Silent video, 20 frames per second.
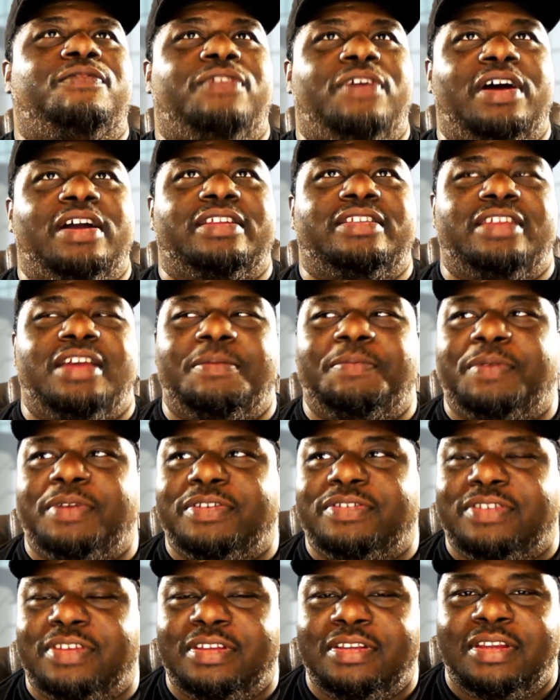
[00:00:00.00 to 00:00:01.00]
fucked up
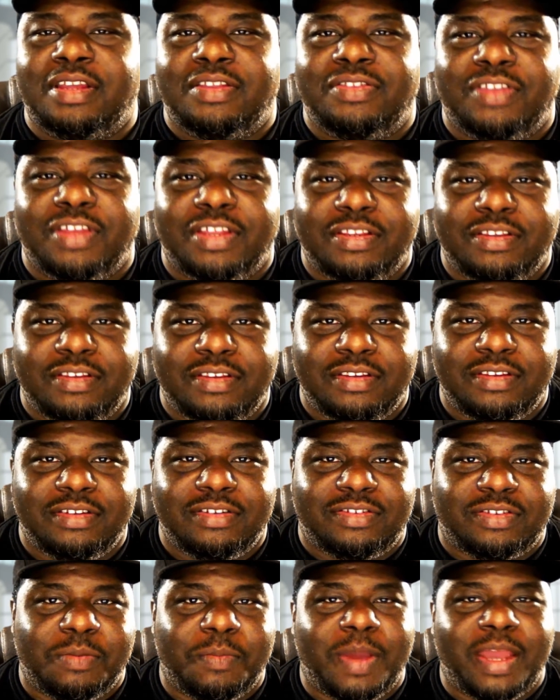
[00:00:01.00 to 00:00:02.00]
is it that
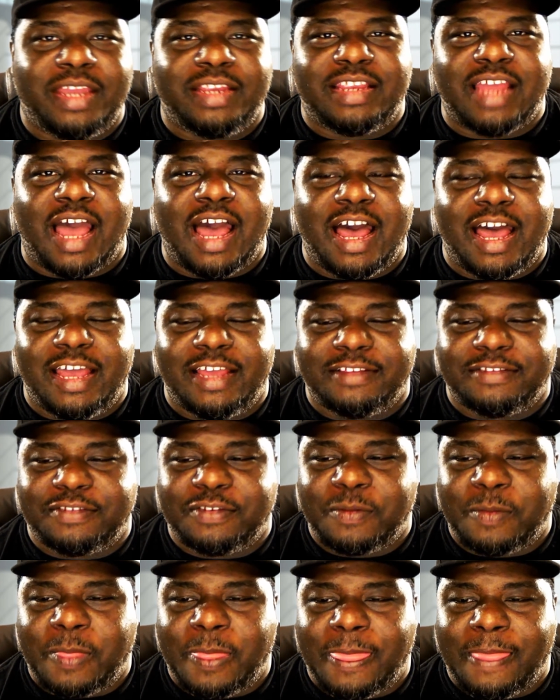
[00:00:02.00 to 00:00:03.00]
somebody
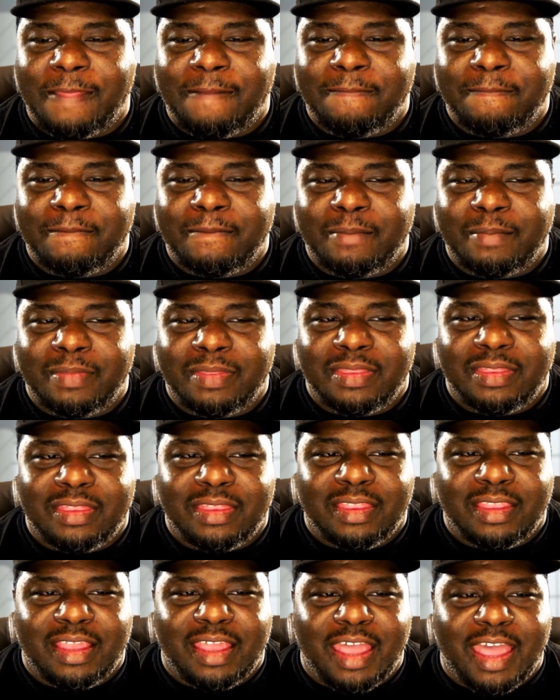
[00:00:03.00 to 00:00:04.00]
dies
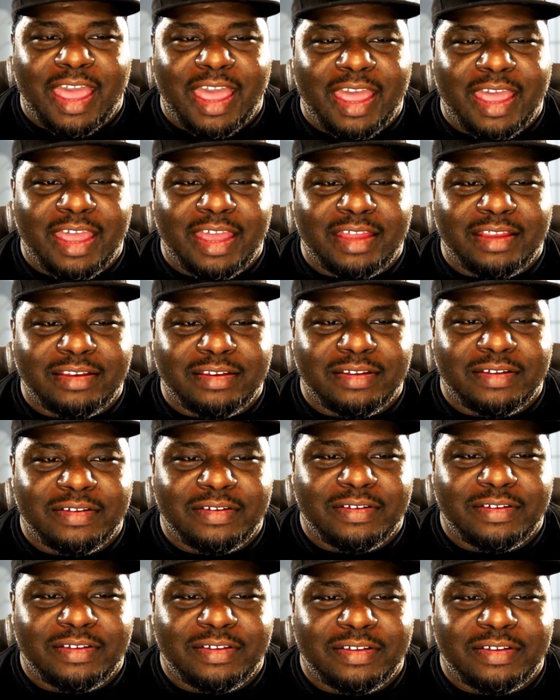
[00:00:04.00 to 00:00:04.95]
and